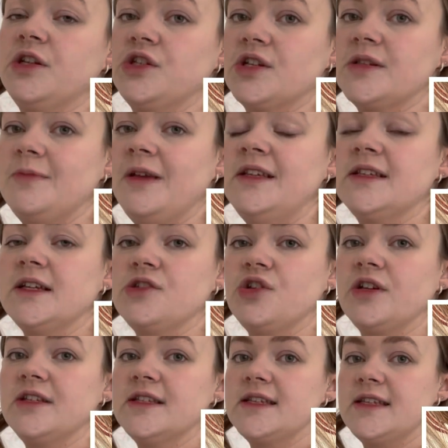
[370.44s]
just means, as you
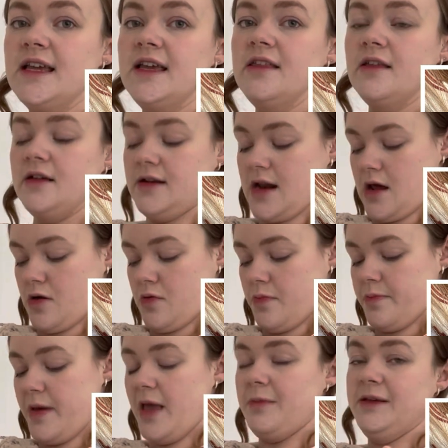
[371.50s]
can see, that now
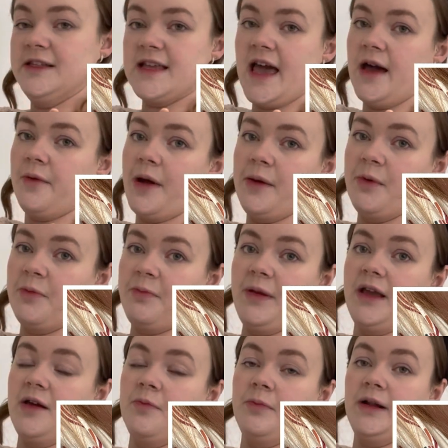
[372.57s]
baby's airway would be
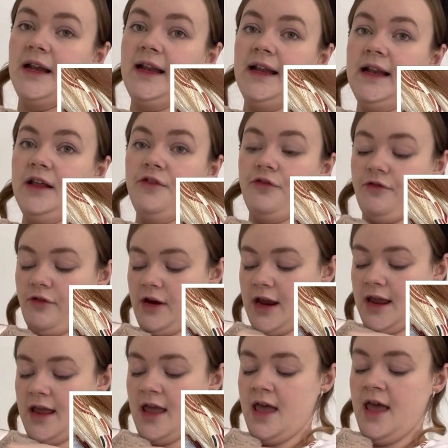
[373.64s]
completely
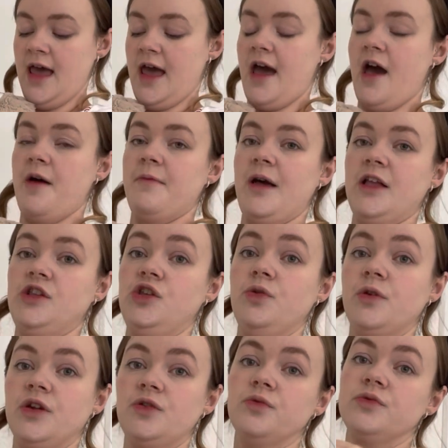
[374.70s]
free, and you
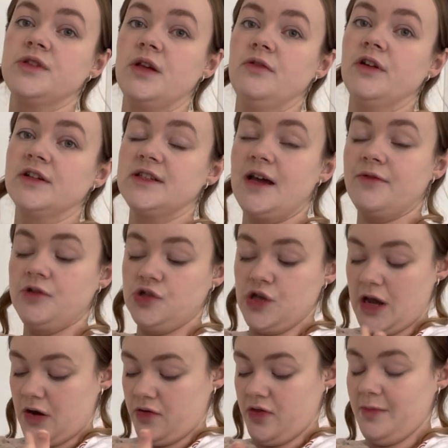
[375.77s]
can also look down and
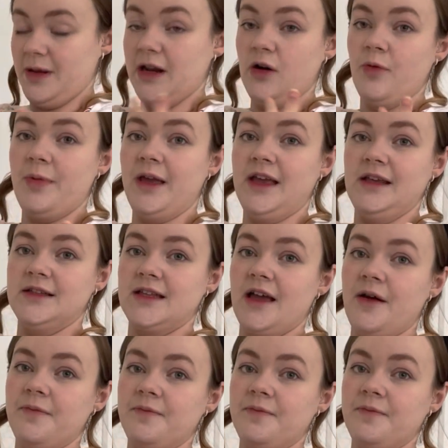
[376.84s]
check on them a little bit easier.